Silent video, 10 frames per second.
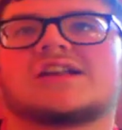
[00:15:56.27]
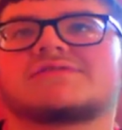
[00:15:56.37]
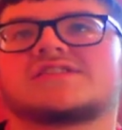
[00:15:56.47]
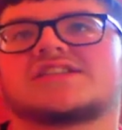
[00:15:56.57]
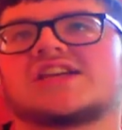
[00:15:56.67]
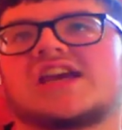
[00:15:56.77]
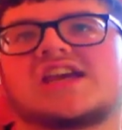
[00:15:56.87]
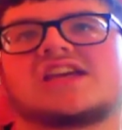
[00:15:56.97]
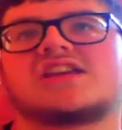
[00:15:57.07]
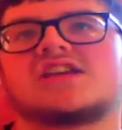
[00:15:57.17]
will have to
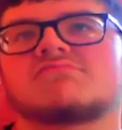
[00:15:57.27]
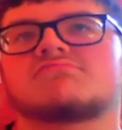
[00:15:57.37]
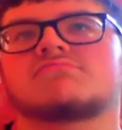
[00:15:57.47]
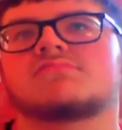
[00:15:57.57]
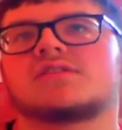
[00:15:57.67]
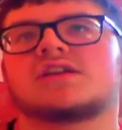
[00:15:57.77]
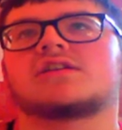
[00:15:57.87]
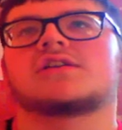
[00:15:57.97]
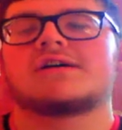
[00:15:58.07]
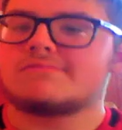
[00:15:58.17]
say,
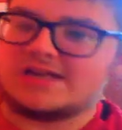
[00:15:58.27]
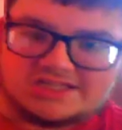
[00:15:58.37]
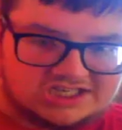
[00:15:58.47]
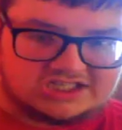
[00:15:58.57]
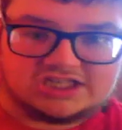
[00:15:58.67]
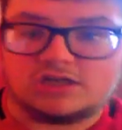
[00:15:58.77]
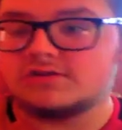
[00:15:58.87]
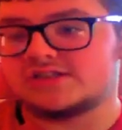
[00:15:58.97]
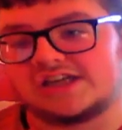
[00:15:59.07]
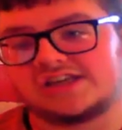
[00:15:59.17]
that means Ashley
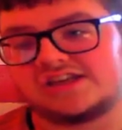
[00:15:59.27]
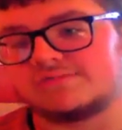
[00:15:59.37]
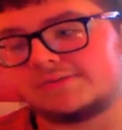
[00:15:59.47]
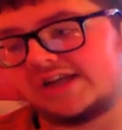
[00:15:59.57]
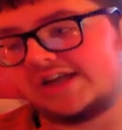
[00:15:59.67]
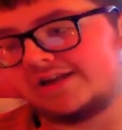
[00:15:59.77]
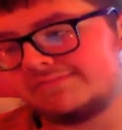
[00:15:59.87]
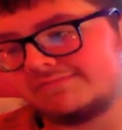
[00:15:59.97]
Young's likely to play.